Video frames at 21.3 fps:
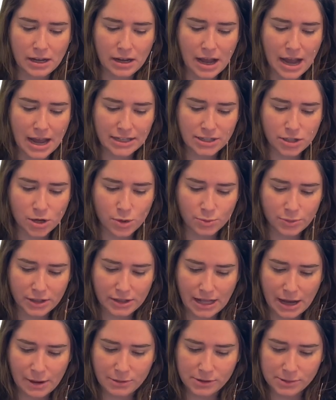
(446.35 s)
I don't think
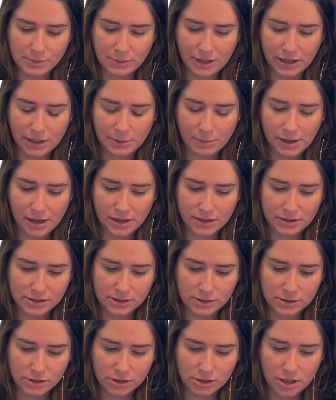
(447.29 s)
that was mealybugs,
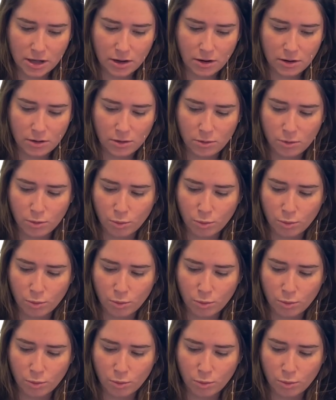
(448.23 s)
so